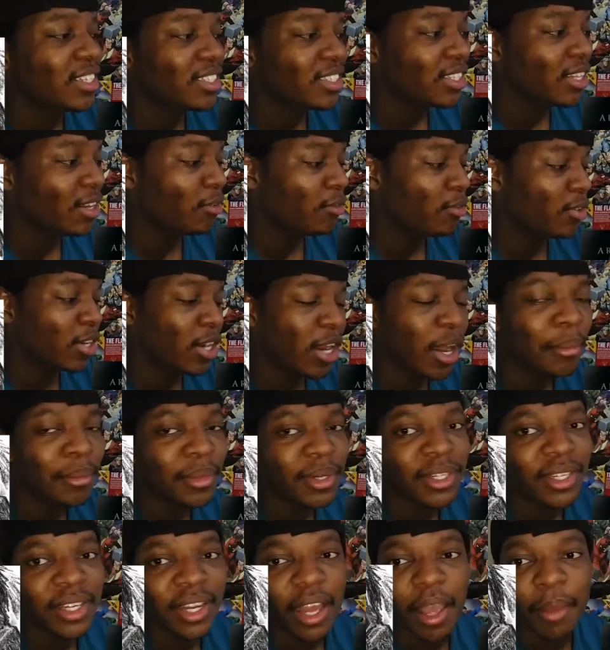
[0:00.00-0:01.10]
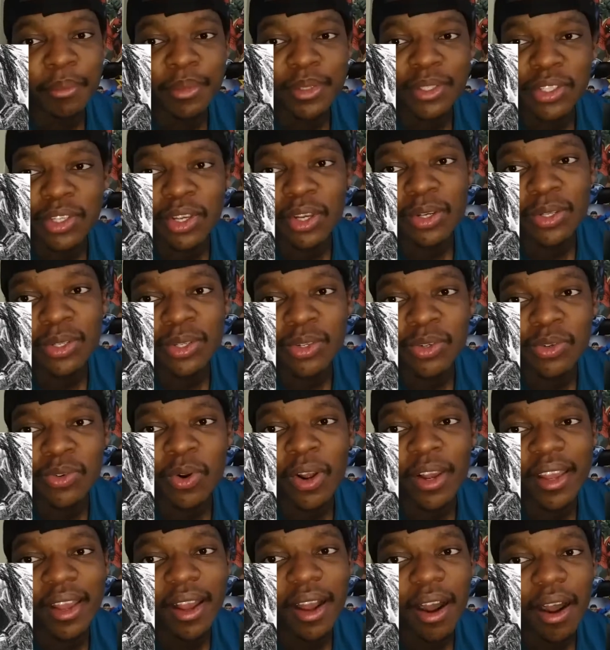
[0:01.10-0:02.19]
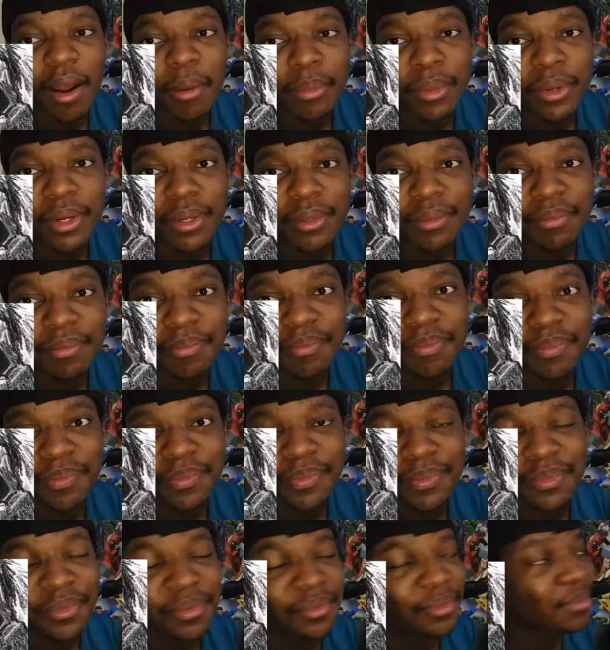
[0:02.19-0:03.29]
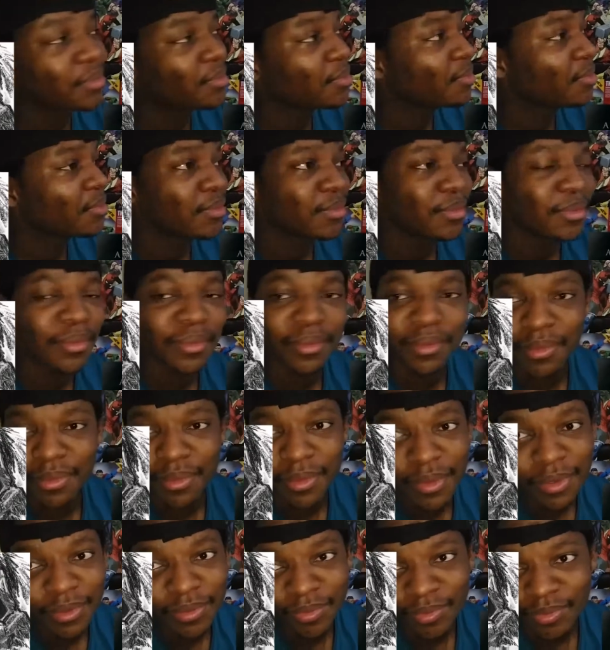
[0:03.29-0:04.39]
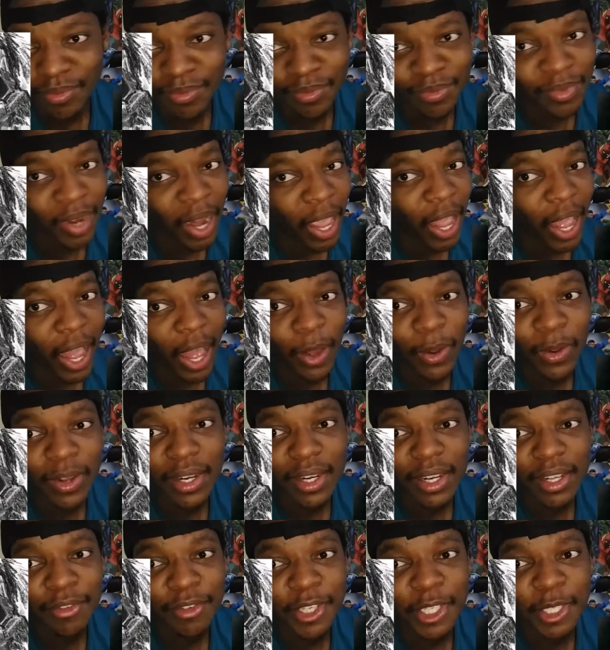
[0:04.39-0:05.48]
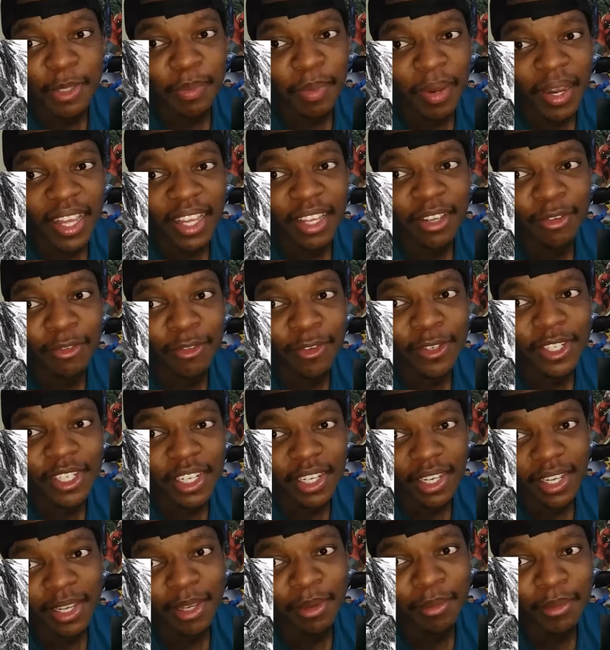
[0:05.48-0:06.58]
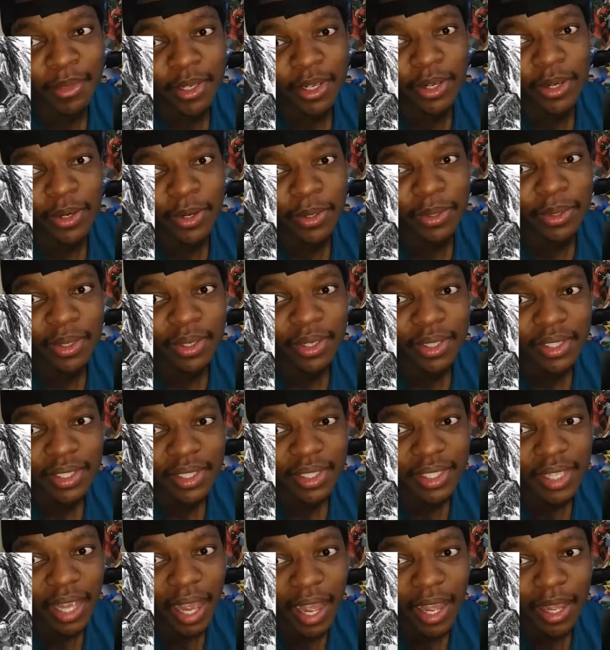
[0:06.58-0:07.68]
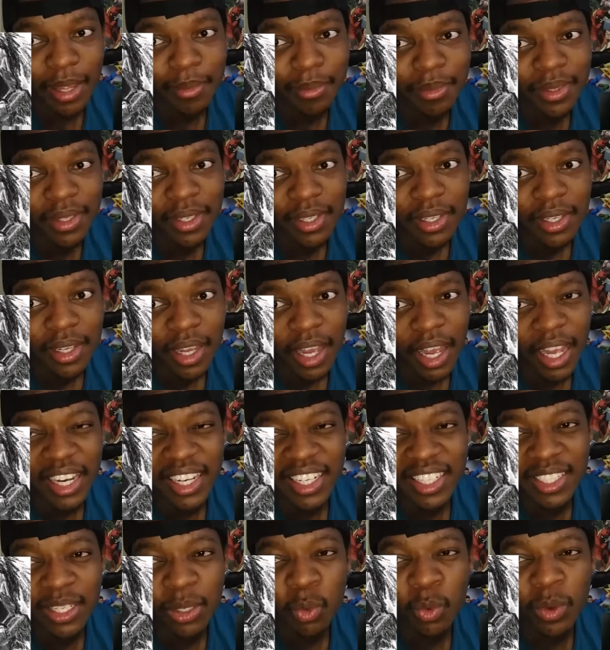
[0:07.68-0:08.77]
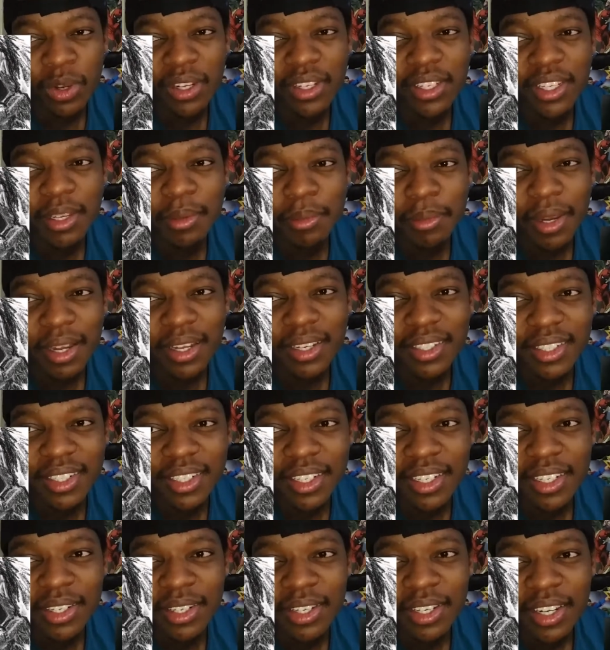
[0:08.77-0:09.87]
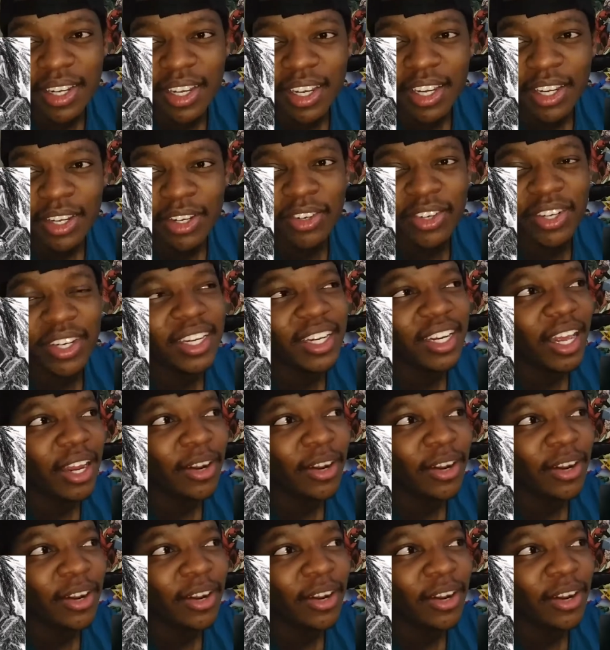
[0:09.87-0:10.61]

Still a phenomenal episode. Roy Harper. Mm. Mm. I wonder if he's playing future him the whole time. And is it William under the Green